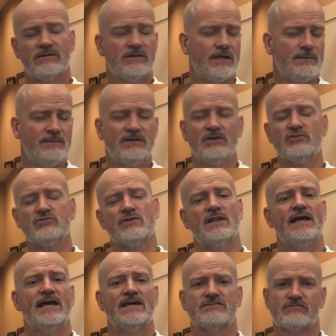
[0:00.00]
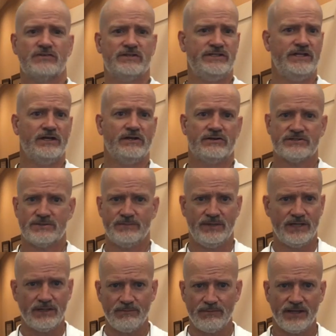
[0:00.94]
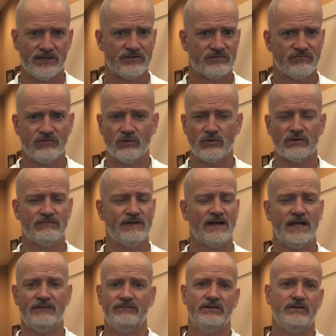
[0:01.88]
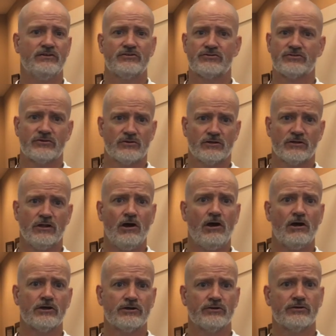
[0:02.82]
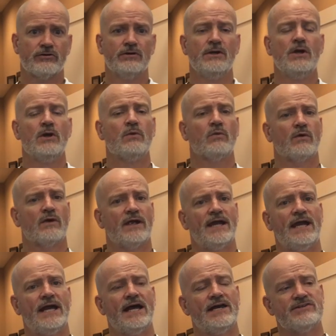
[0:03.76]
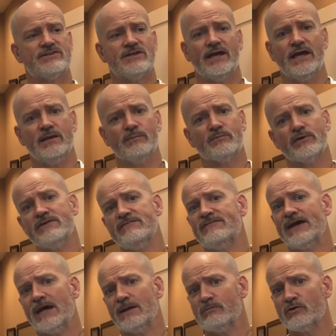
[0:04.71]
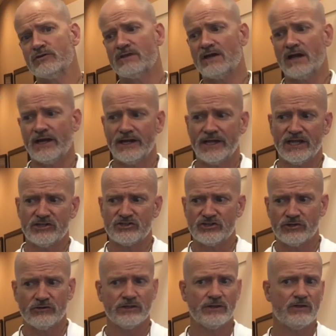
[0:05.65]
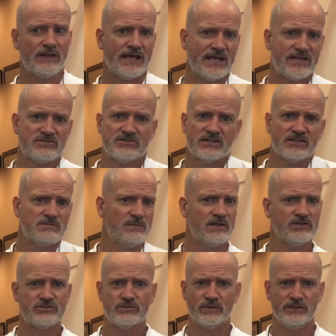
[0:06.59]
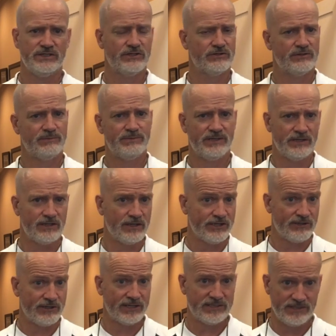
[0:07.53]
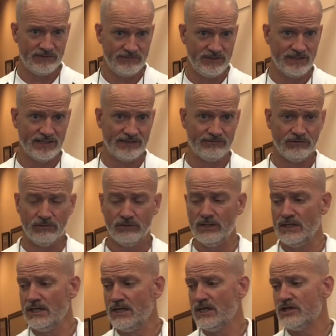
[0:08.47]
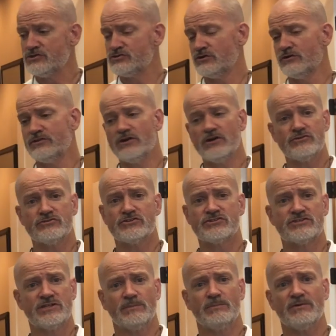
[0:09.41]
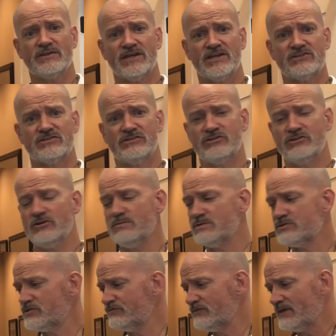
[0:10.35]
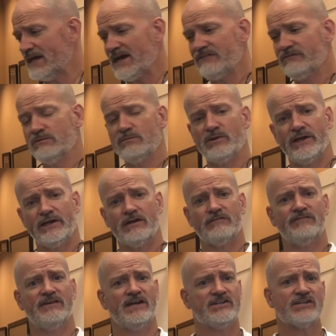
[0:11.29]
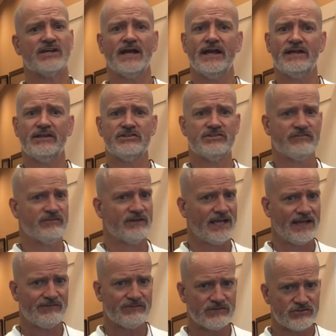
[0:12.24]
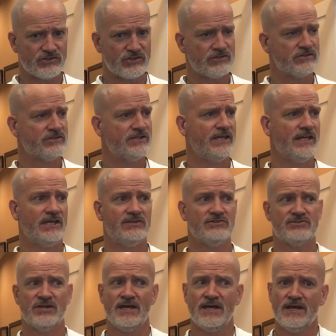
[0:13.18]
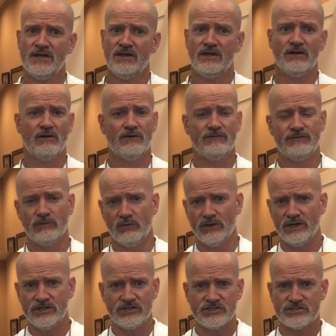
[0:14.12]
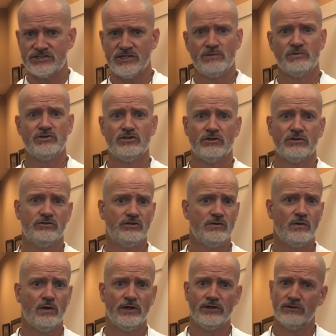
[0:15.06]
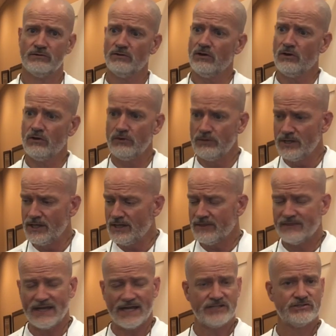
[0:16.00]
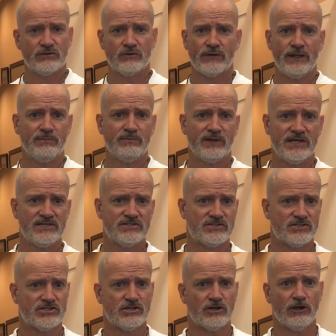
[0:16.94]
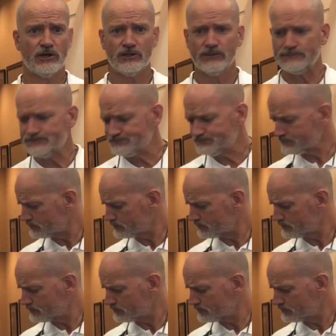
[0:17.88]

will last for years. MS 4 or 5 years or longer, whereas a prefab orthotic generally lasts 6 months to a year depending on your activity level. So those are simple things to do, but so if you're having plantar fasciitis, if you're having those other things, if you want to just see what you can do on your own, that's a great place to start.